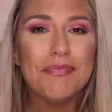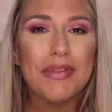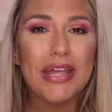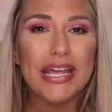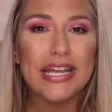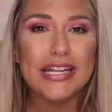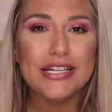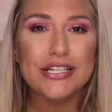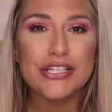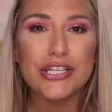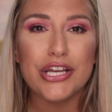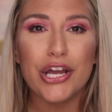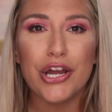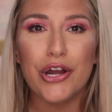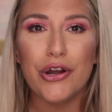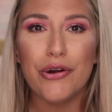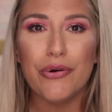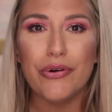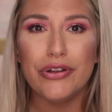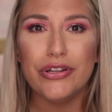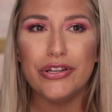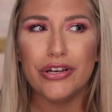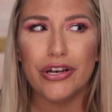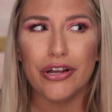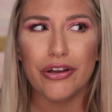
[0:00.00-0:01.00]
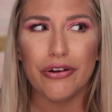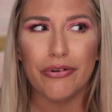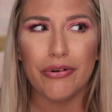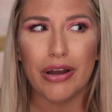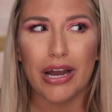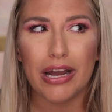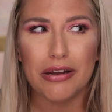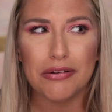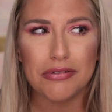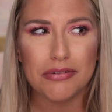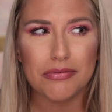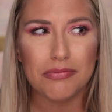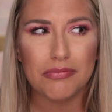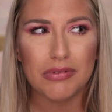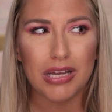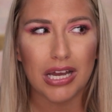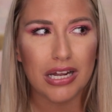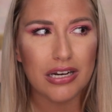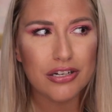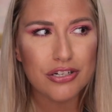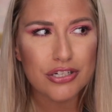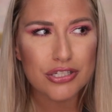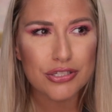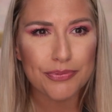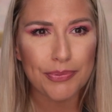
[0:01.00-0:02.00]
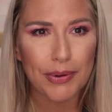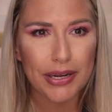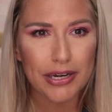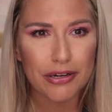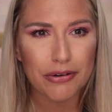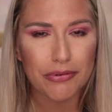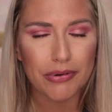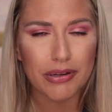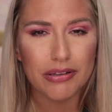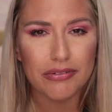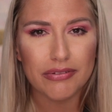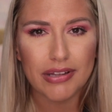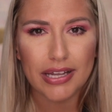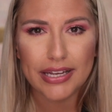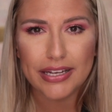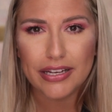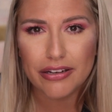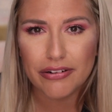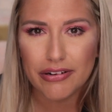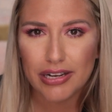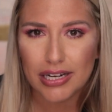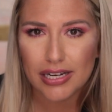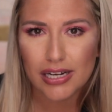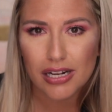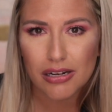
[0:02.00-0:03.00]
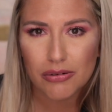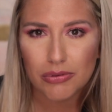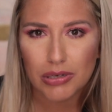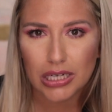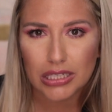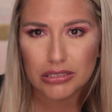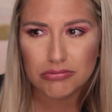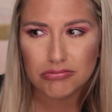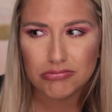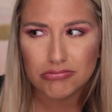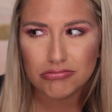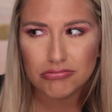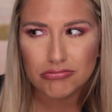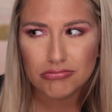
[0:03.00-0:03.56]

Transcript: And so, you know, I kind of just waited around like, okay, now what?